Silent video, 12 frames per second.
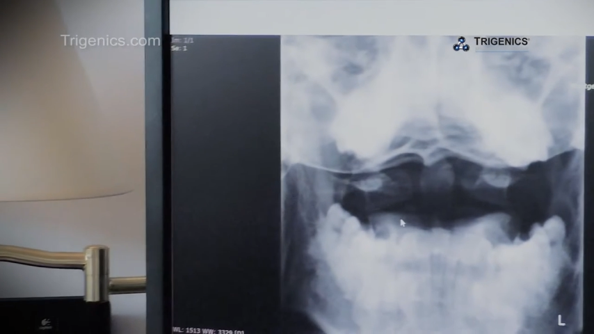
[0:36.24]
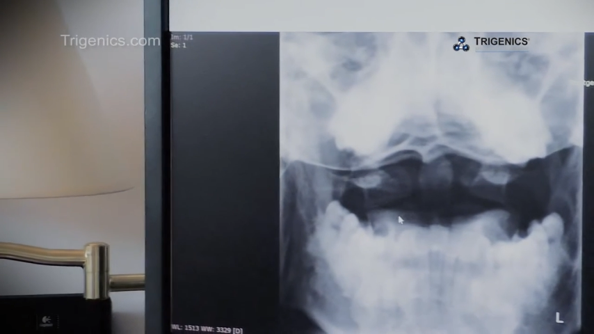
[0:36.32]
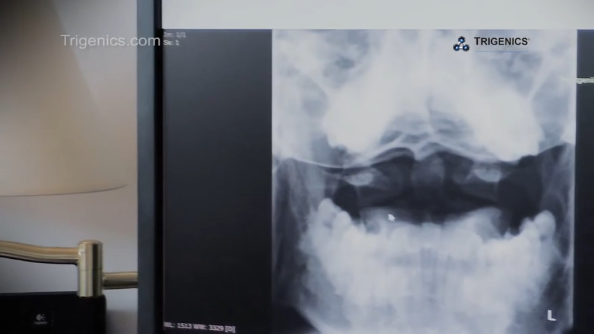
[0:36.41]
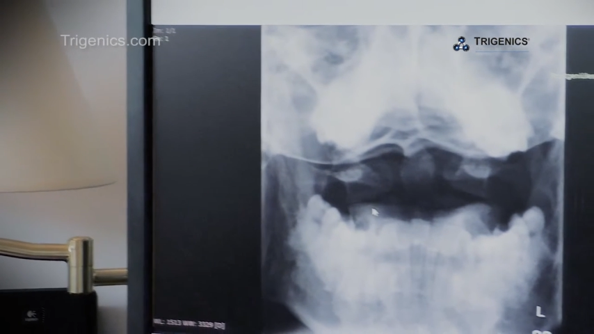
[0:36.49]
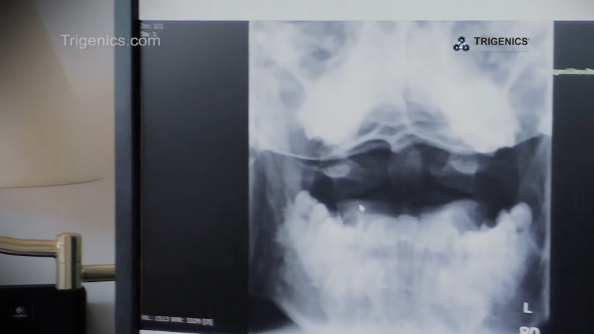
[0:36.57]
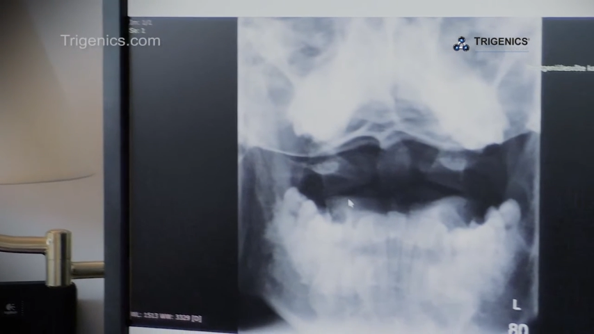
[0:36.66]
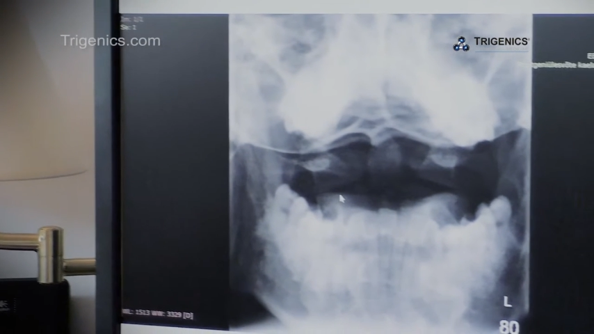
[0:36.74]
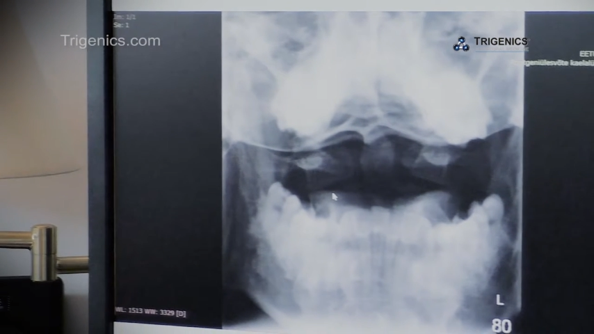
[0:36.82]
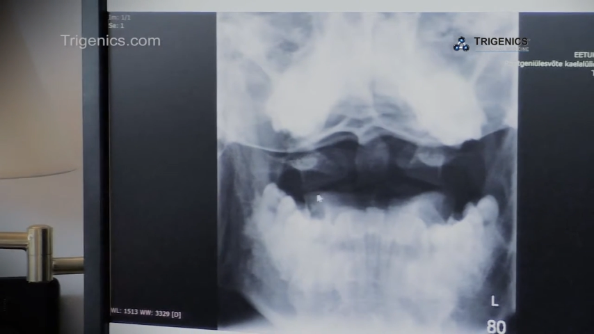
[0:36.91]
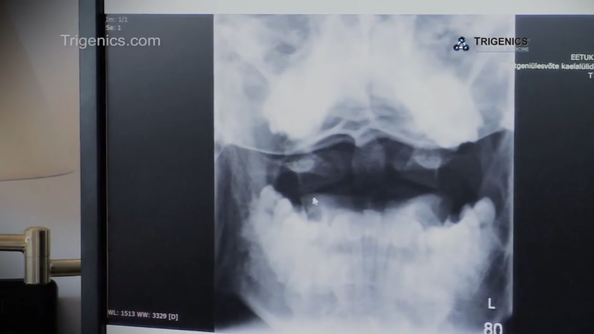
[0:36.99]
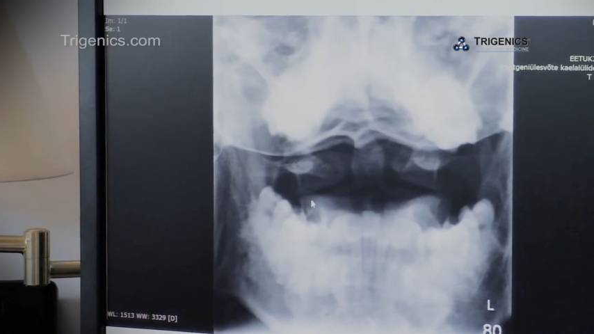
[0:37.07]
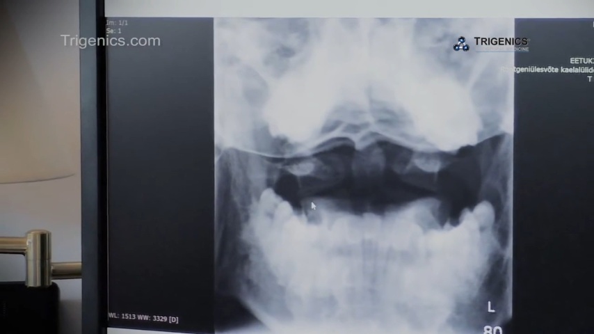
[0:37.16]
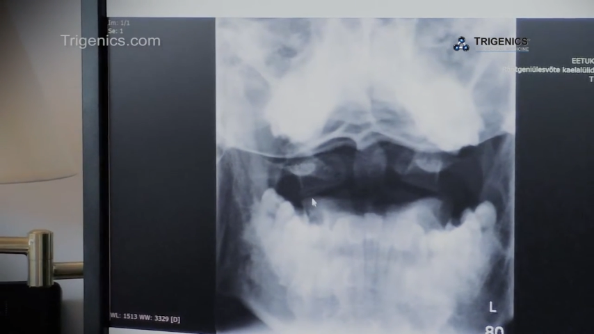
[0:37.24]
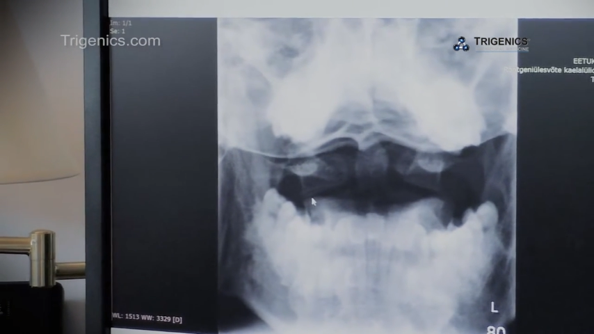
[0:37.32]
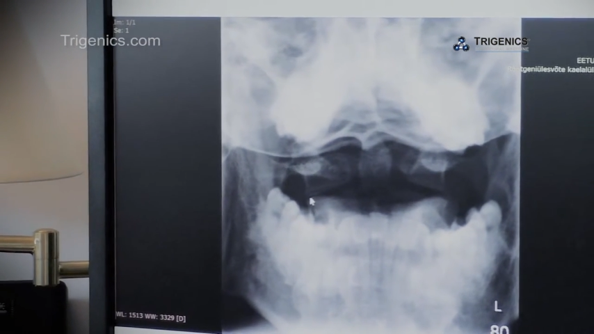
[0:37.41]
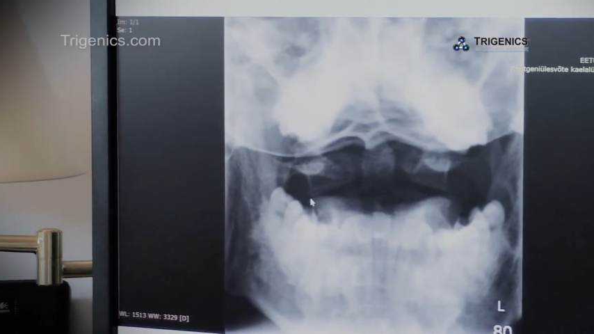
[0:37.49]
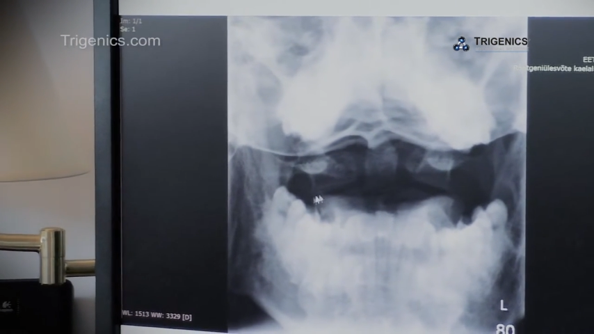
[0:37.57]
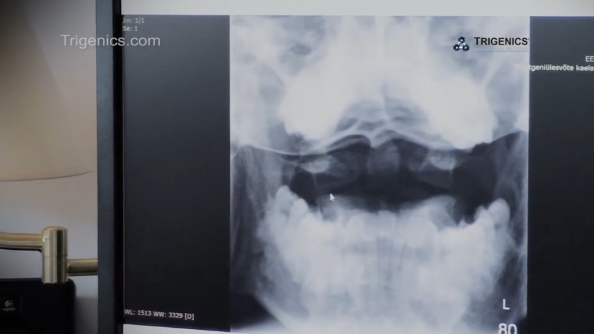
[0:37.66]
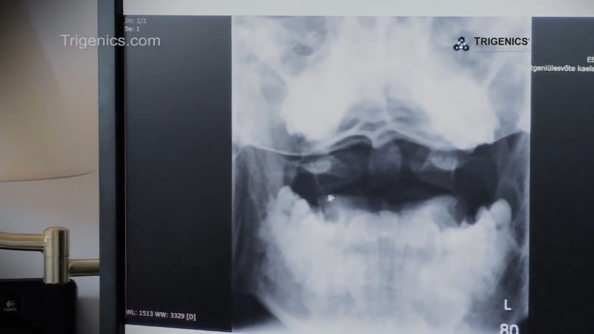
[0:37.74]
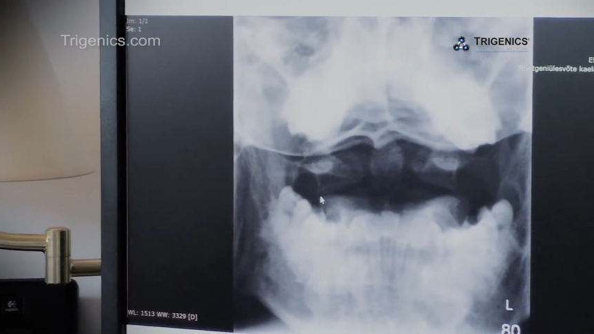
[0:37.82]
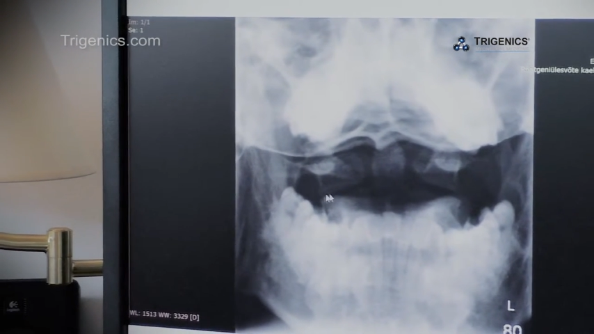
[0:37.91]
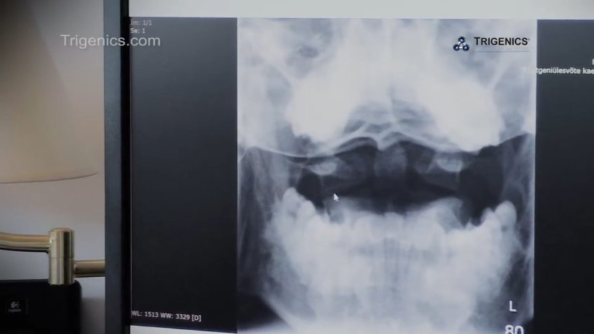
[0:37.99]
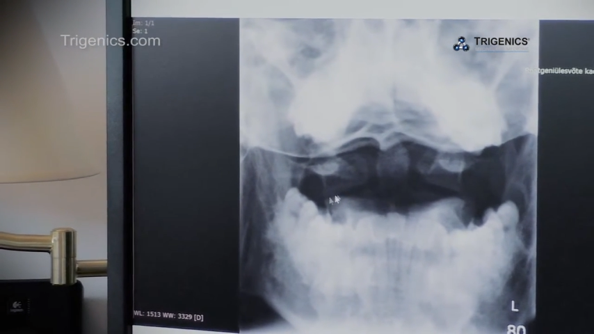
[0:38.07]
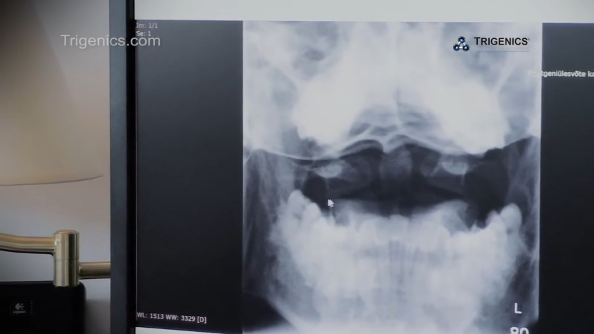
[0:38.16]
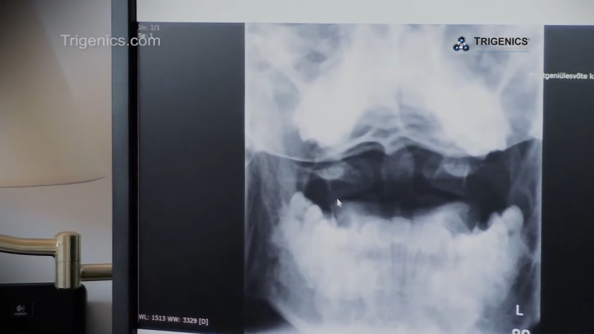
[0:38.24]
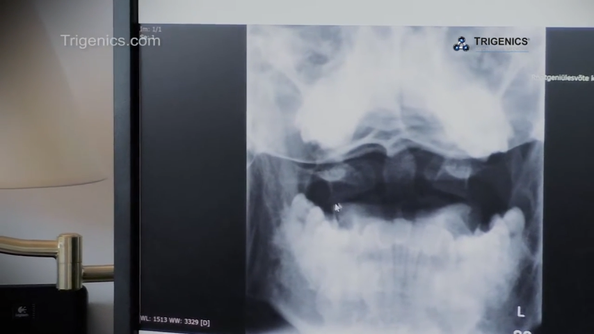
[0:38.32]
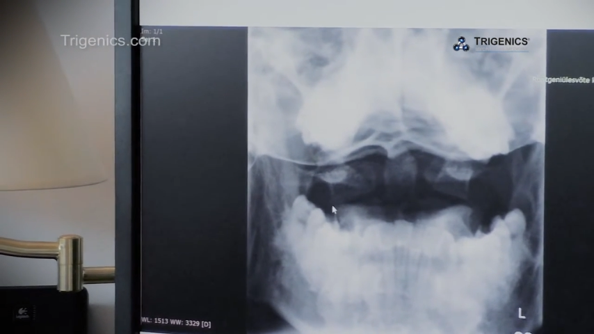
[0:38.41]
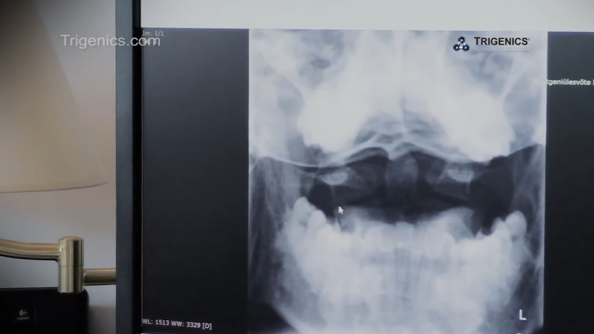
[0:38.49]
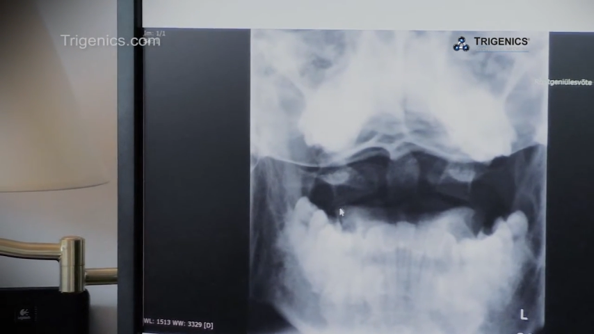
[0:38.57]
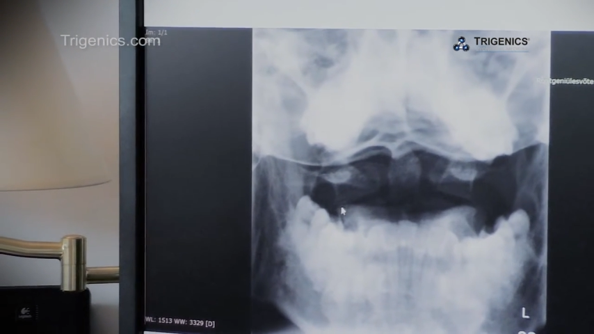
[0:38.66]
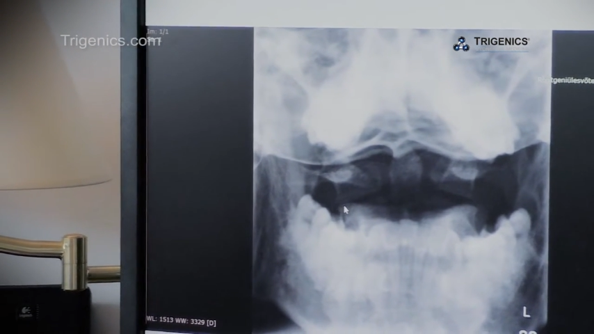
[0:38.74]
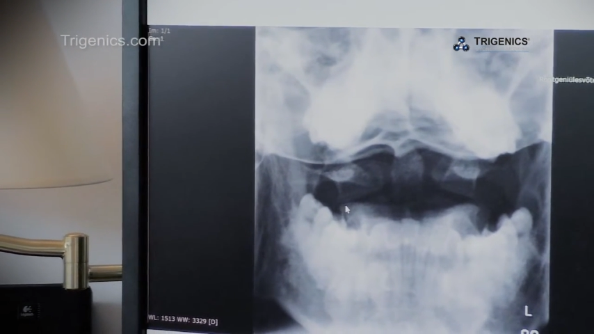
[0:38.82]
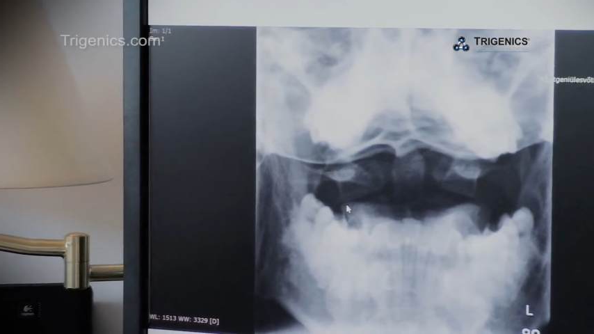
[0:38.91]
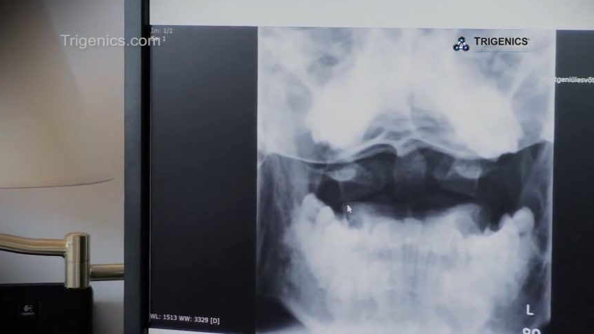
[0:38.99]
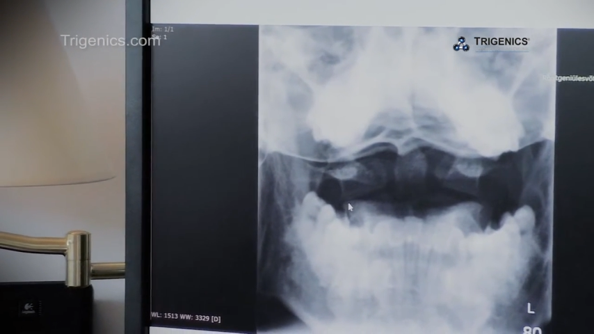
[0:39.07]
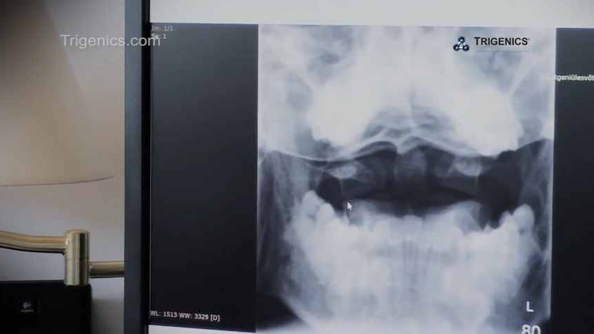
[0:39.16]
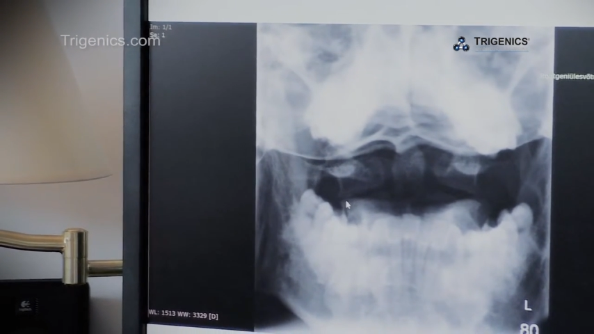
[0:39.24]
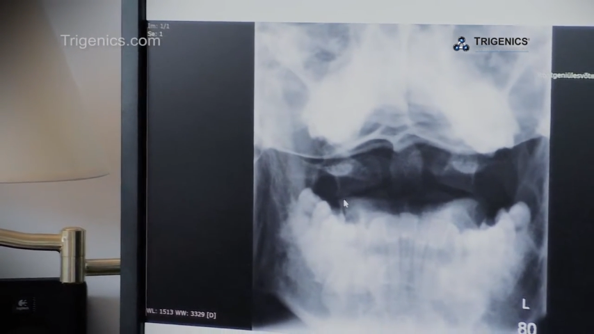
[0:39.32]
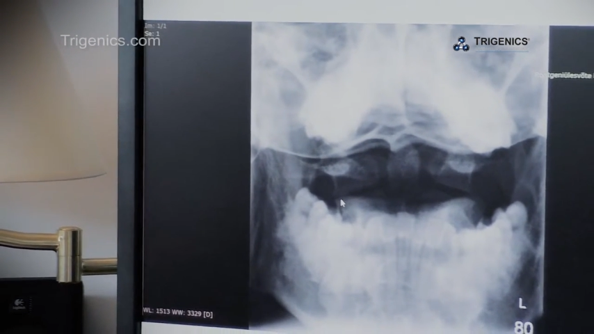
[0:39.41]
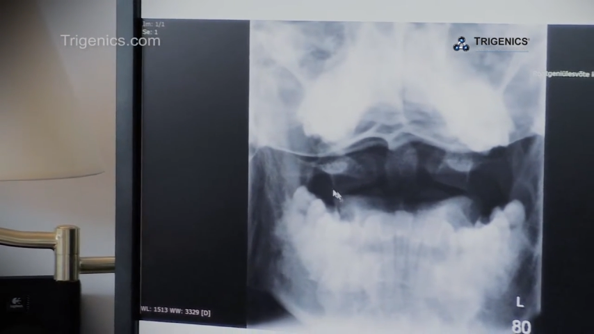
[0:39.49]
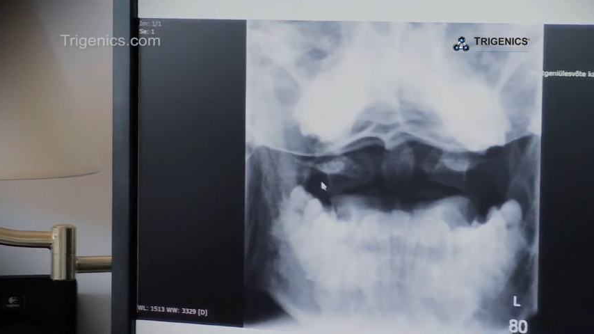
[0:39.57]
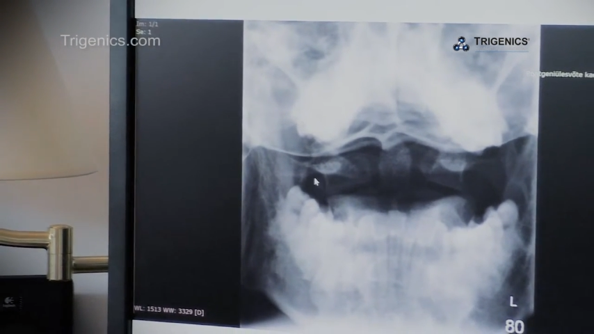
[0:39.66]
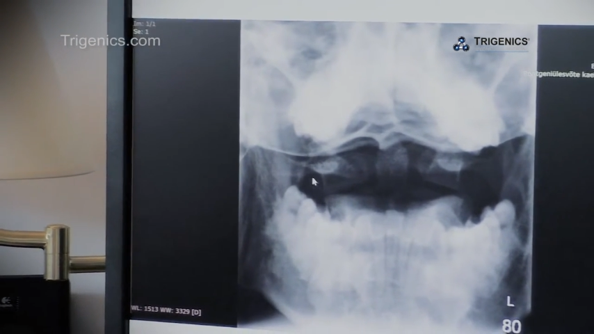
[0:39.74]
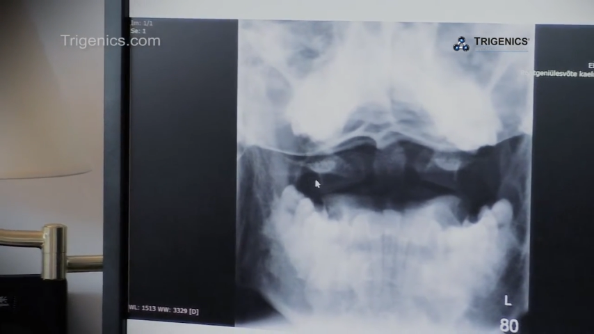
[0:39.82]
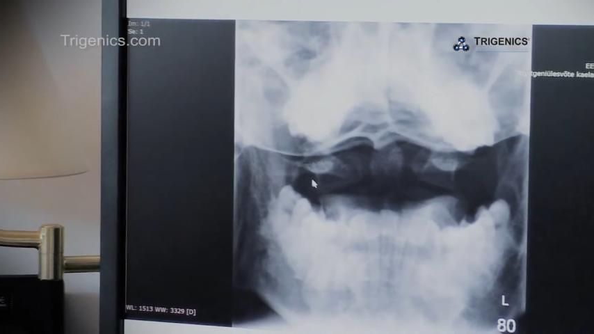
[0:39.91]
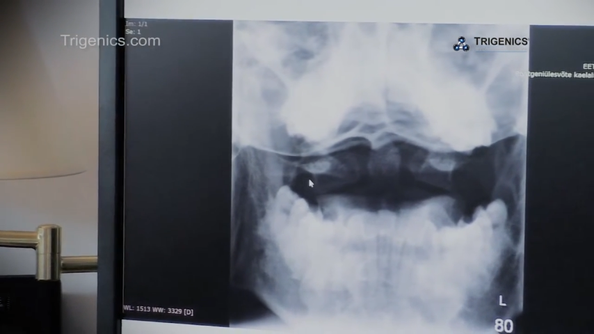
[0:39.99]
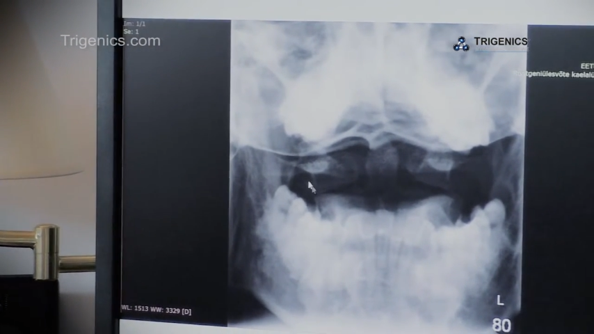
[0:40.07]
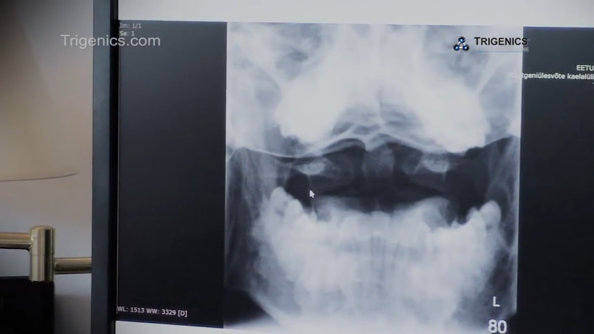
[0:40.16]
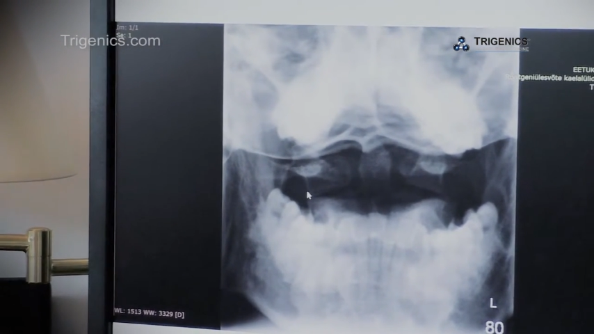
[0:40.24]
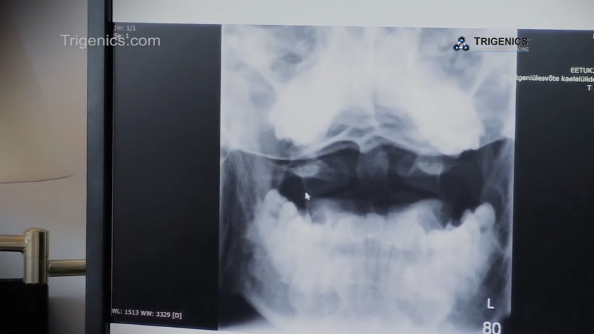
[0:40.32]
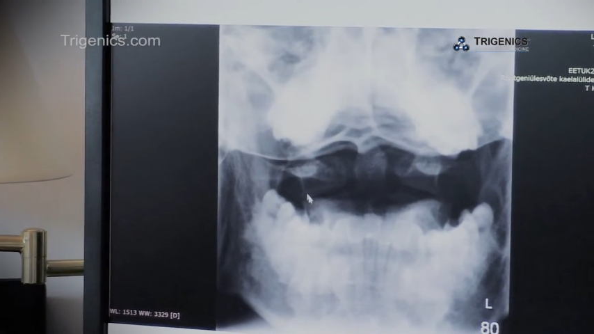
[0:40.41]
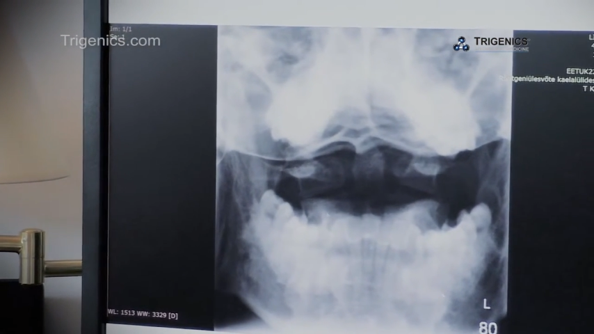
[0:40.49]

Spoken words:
Nobody's mouth can be seen.